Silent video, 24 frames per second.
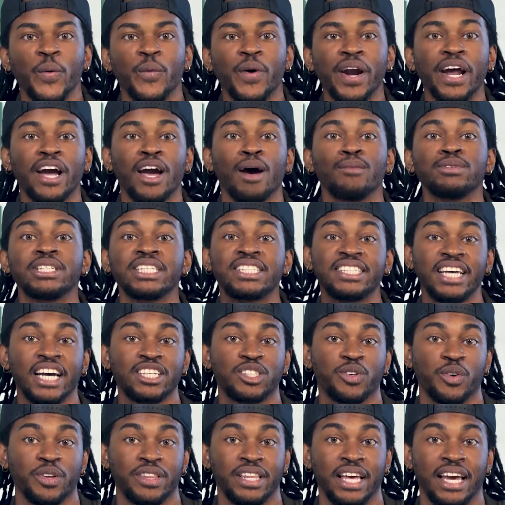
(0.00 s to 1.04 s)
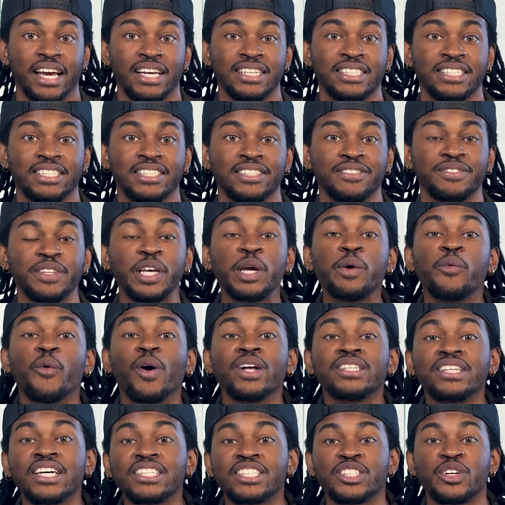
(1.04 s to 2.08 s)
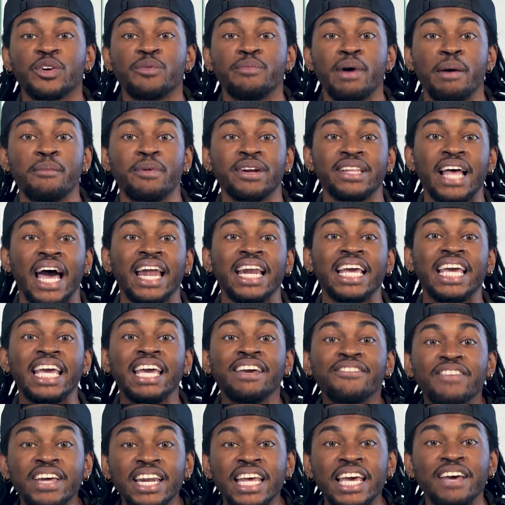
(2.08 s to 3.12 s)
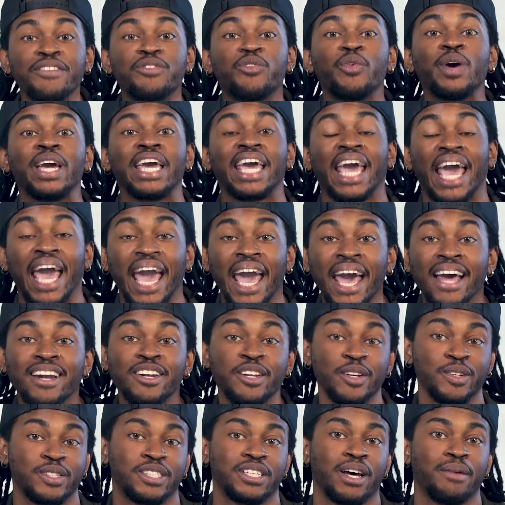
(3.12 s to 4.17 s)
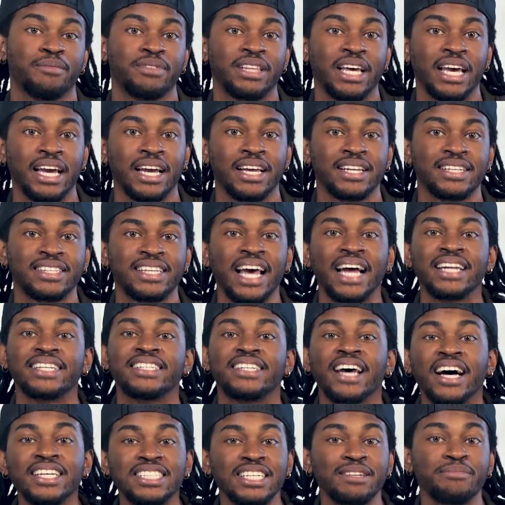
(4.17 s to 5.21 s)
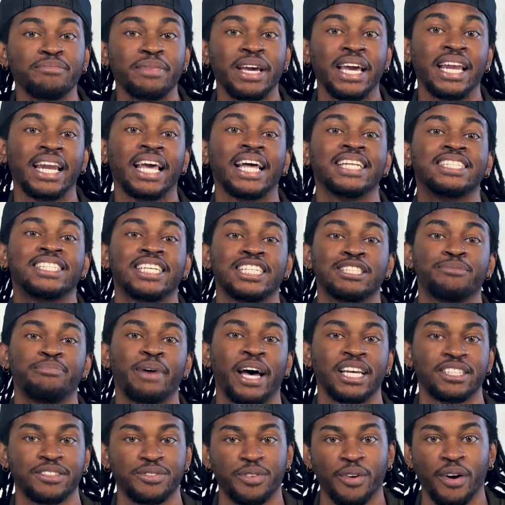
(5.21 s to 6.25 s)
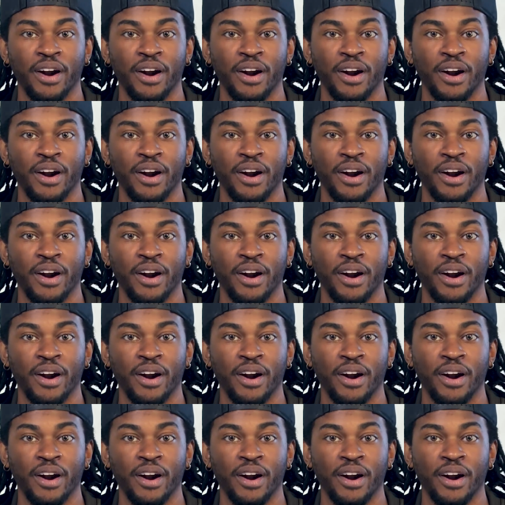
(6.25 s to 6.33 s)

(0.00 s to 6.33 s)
When it comes to sexual things, He wants us to remember that even if we can do something, that doesn't mean it's His best for